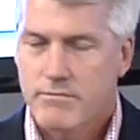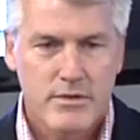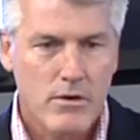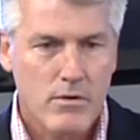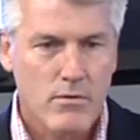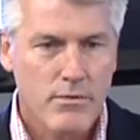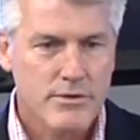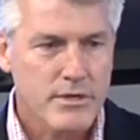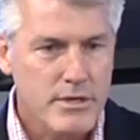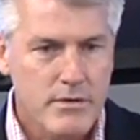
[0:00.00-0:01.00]
So
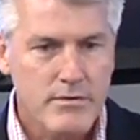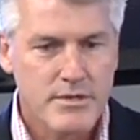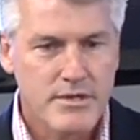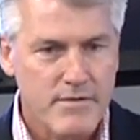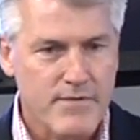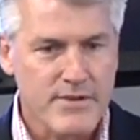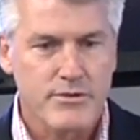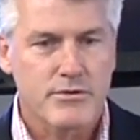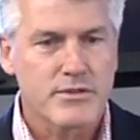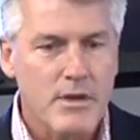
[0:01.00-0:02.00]
there's a huge difference,
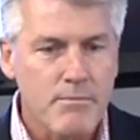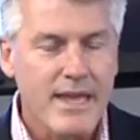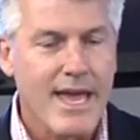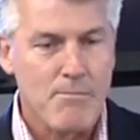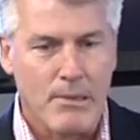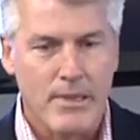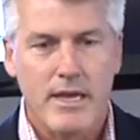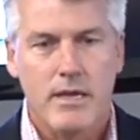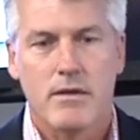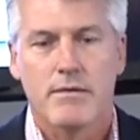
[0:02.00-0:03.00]
or there's something at
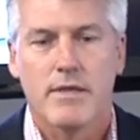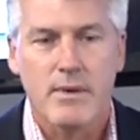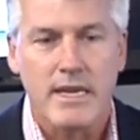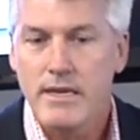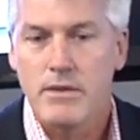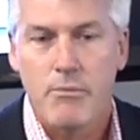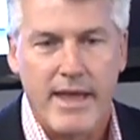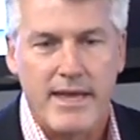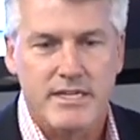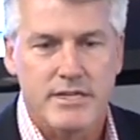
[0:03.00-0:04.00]
play here that we need to
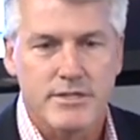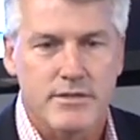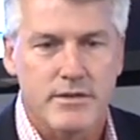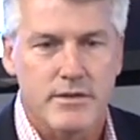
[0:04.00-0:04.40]
pay attention